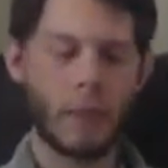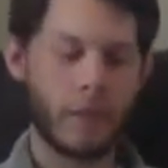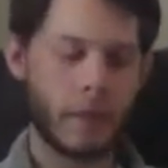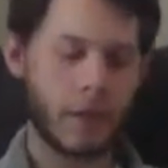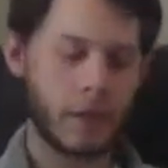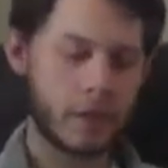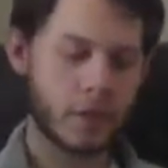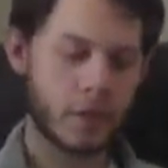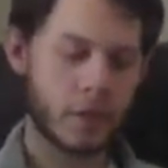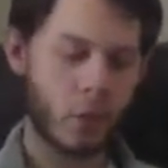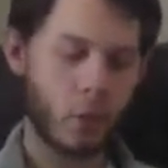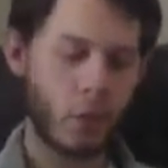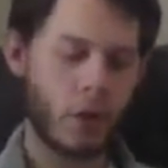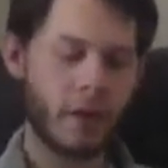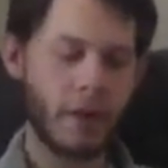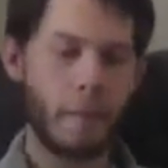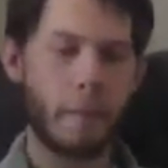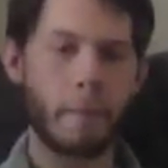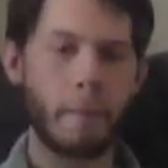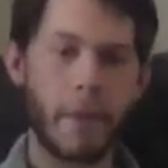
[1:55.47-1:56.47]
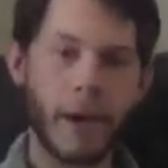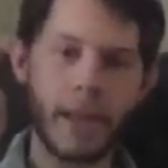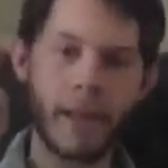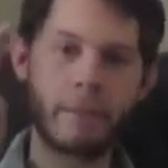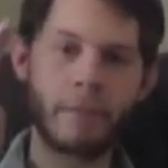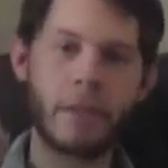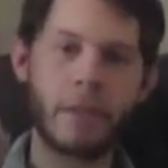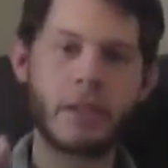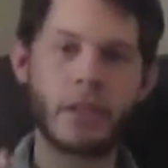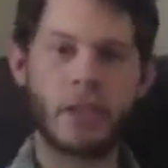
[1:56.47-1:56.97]
this story that may
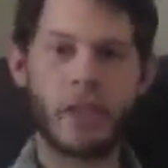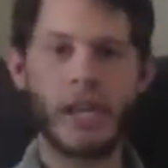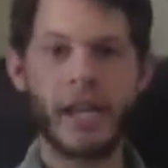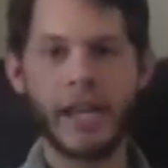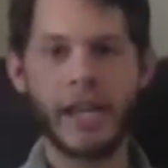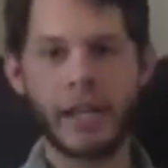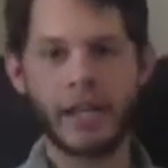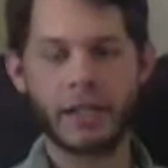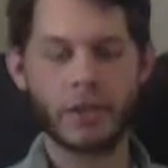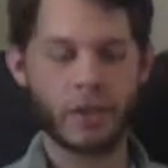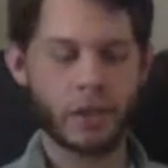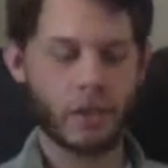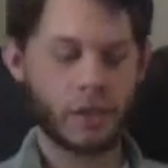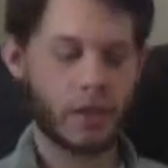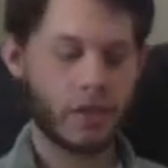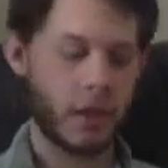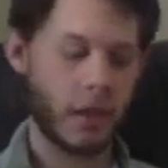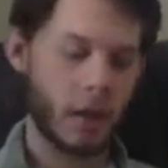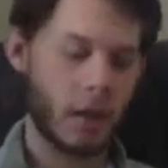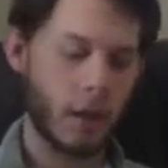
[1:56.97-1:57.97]
have been changed,